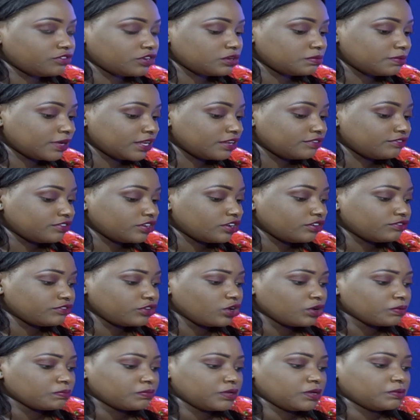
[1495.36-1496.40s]
for the benefit of
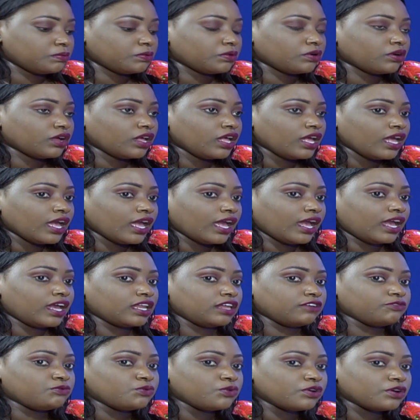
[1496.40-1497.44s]
young people.
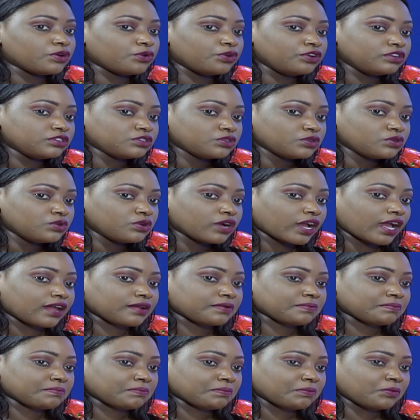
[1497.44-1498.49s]
And if we're going to look
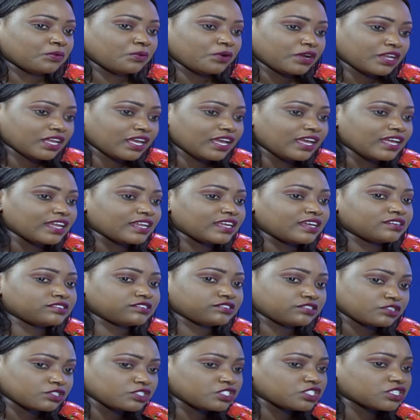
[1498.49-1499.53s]
at what areas
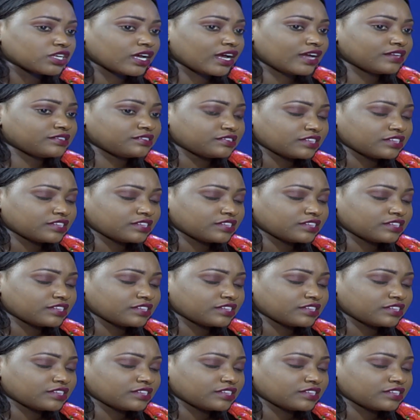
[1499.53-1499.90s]
such a